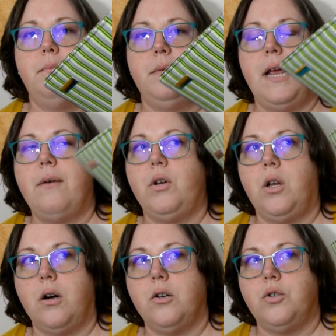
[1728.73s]
They have a
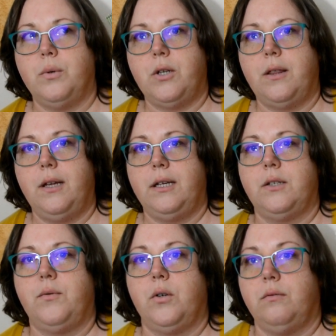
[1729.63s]
large, which I think
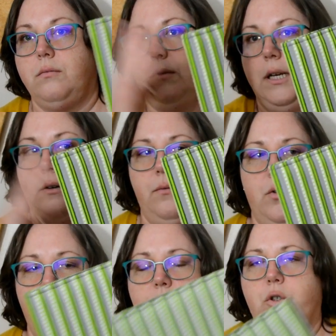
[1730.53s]
is for, like,
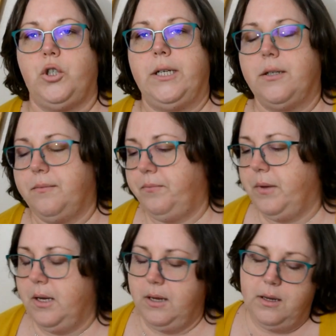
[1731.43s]
for a full sheet.
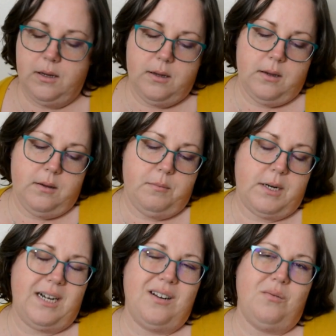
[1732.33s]

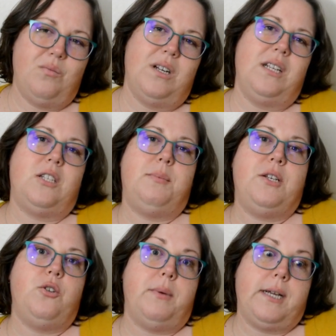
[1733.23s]
But I didn't want it to be
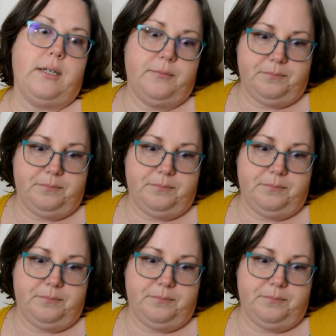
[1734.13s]
too big.